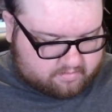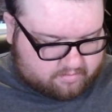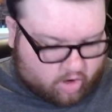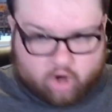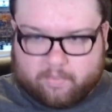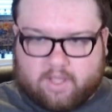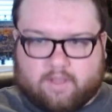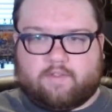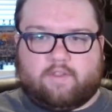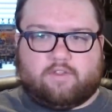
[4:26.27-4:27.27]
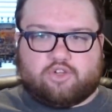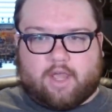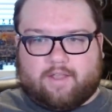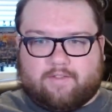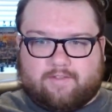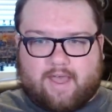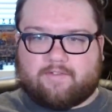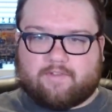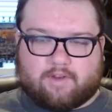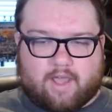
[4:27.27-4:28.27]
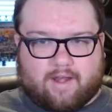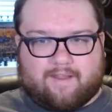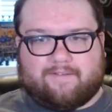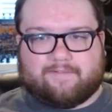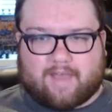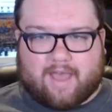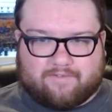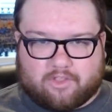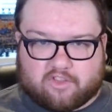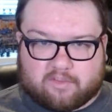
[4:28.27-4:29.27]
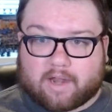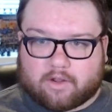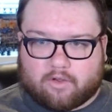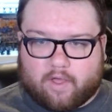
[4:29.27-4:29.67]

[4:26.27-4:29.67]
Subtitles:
armies and these giant sets and kind of have this spectacle.